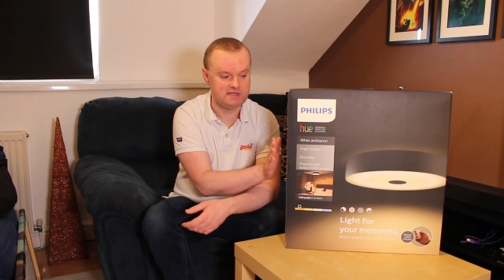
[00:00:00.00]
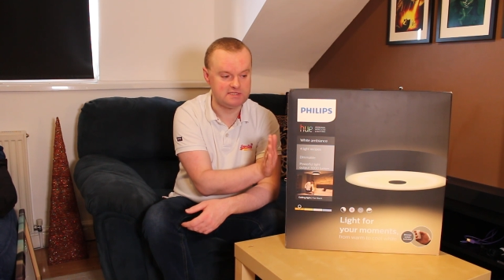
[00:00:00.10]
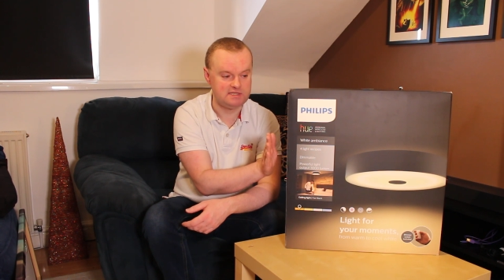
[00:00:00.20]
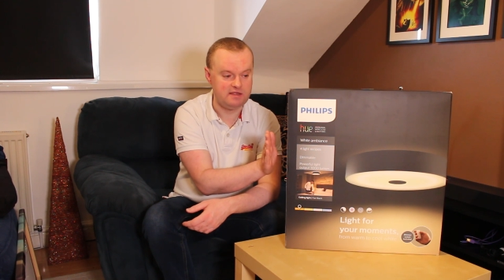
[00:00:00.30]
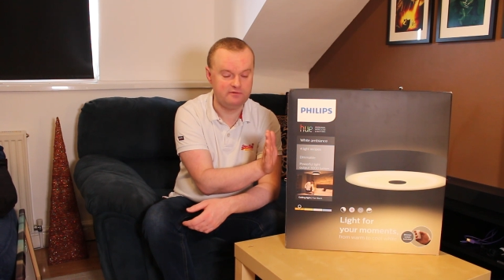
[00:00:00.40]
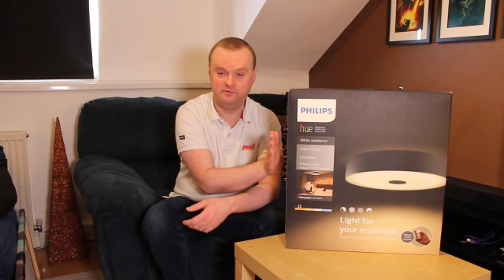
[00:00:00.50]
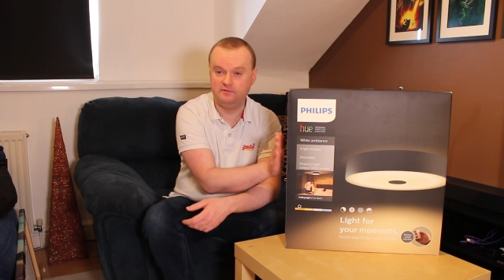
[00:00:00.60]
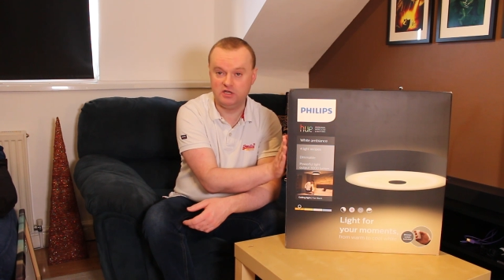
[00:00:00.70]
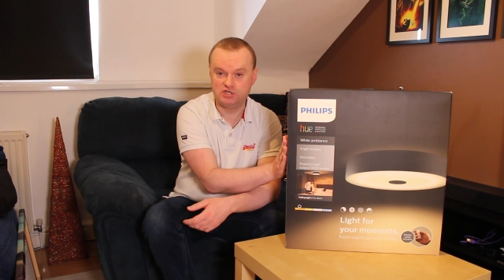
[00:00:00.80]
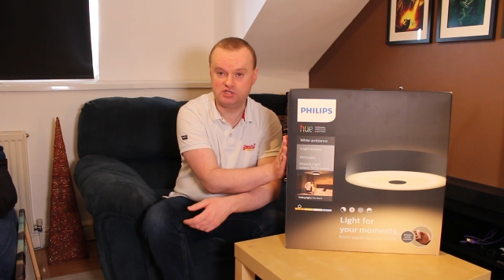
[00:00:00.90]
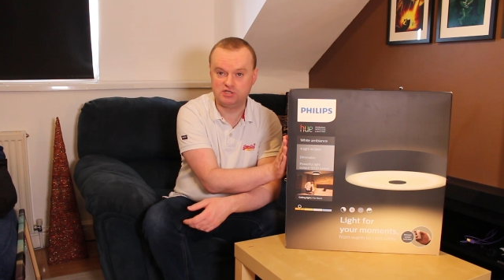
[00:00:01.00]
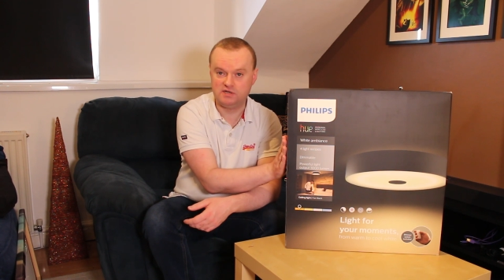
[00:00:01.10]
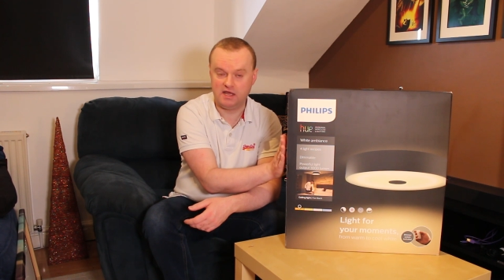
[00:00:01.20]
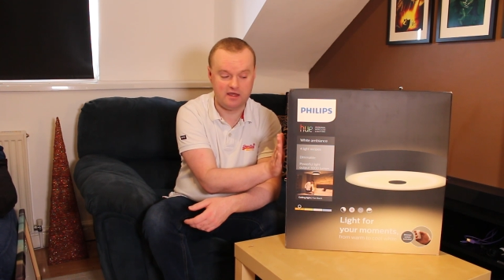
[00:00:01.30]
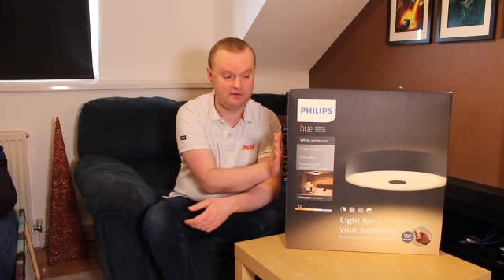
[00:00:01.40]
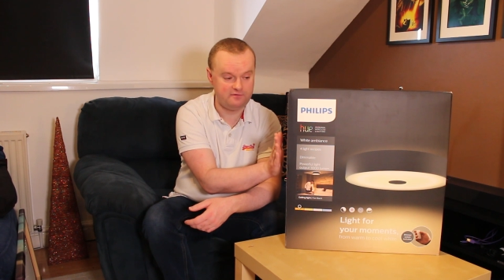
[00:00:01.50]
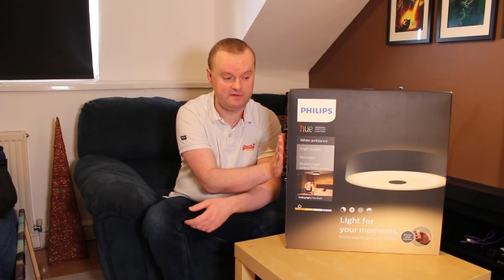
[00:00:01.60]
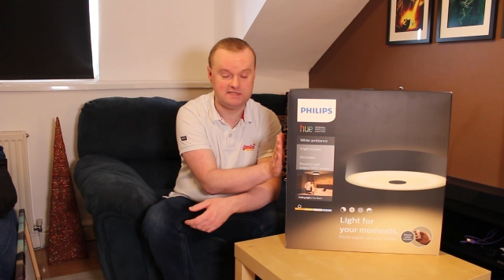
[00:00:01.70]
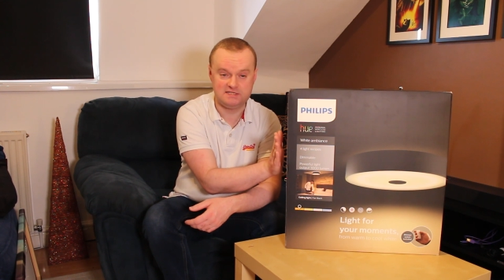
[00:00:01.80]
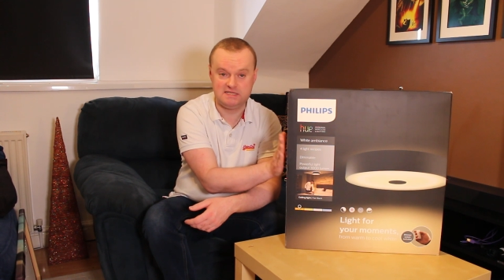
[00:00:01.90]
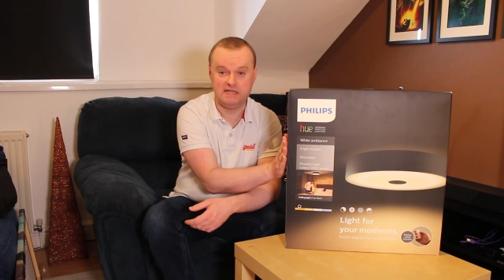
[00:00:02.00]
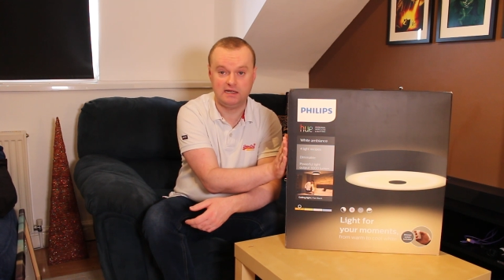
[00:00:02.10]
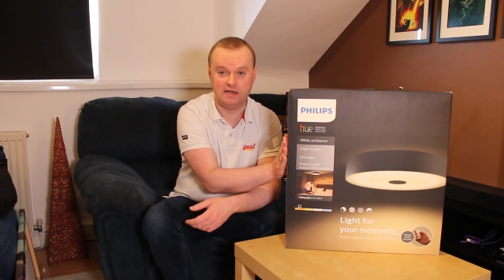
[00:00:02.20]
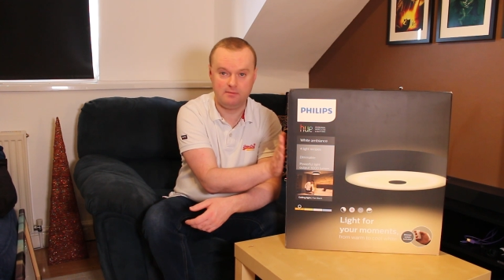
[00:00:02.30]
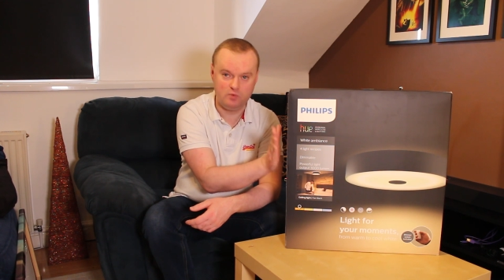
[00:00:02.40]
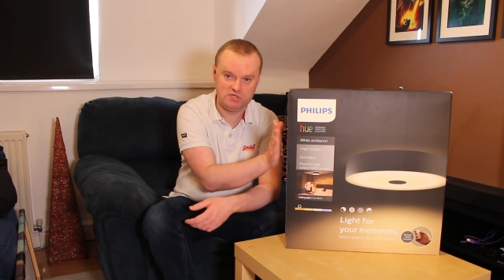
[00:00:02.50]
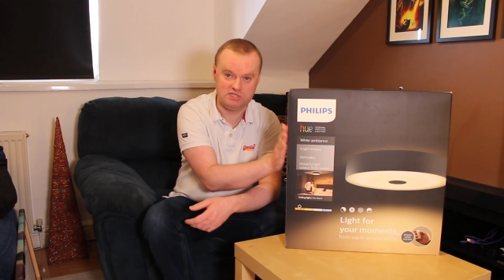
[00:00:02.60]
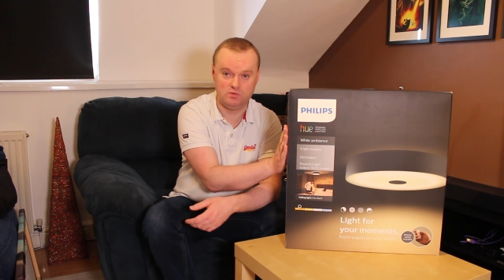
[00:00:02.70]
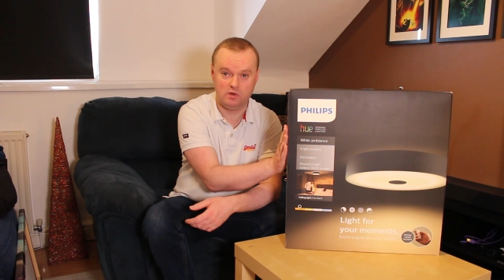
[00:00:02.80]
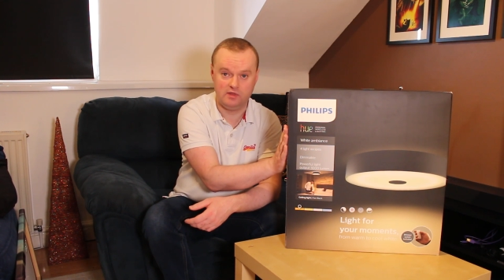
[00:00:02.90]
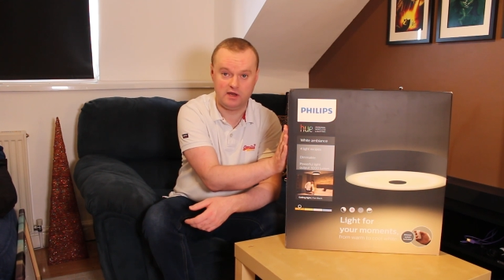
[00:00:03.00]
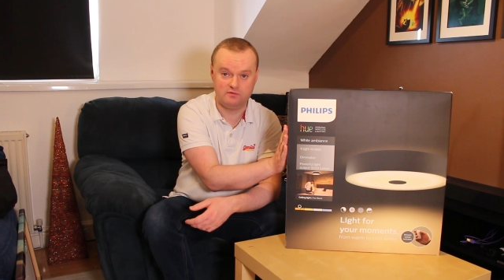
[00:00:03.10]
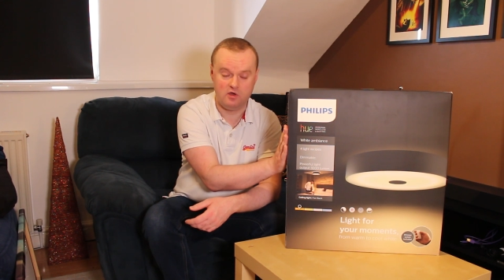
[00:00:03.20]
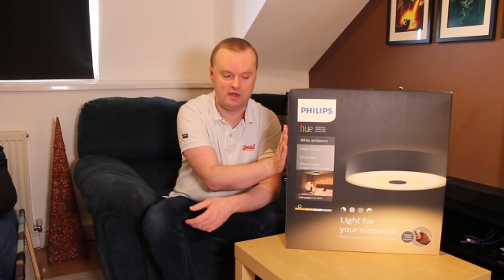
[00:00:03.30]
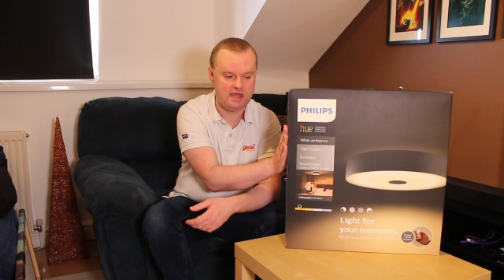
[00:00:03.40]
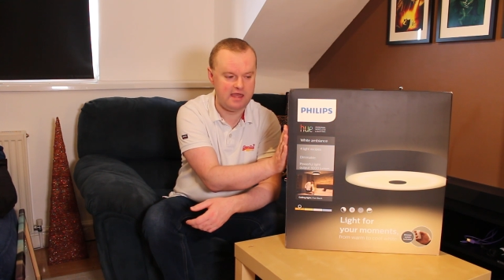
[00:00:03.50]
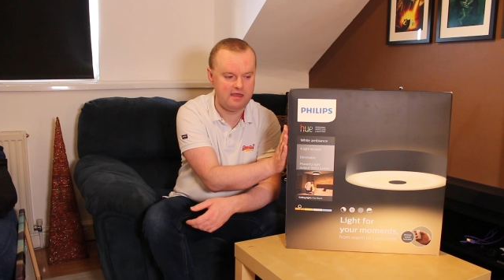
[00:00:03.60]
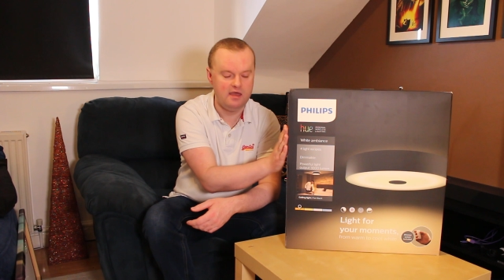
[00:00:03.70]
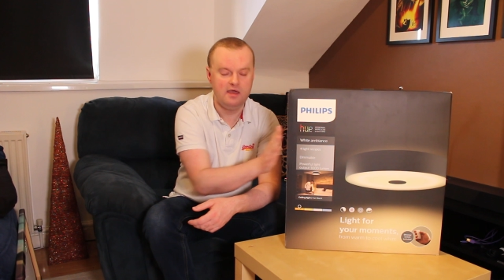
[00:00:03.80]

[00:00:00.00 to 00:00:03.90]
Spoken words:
There's the flush fit ceiling lamp, which is the one that I've got here,